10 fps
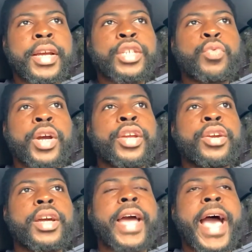is where
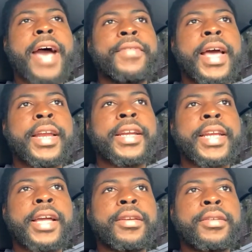you're going to have that
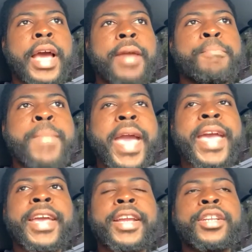that that
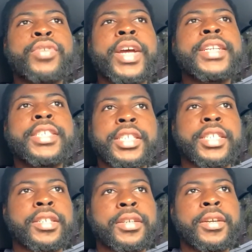main
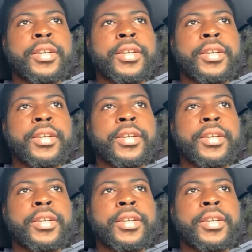transition.